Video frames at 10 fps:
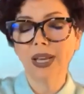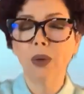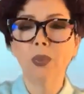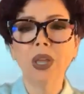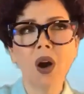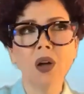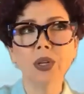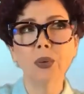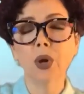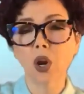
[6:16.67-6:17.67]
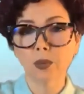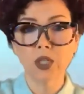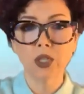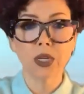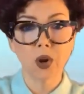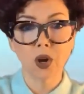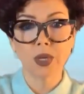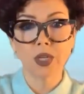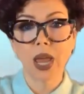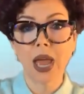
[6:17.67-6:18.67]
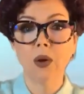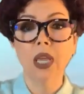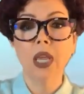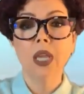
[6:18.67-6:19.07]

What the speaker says: And we all know garbage in, garbage out.